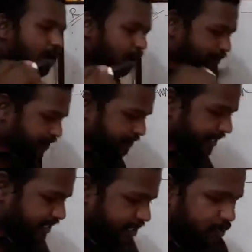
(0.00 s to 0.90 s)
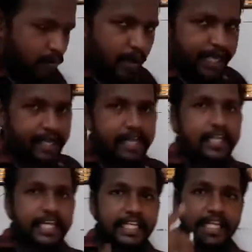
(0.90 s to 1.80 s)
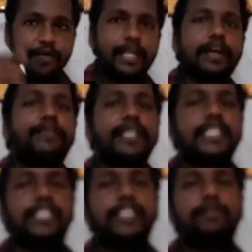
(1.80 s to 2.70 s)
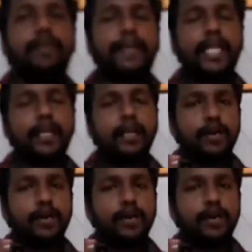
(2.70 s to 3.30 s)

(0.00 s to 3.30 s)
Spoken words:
offered by the wire. The SI unit of resistance will be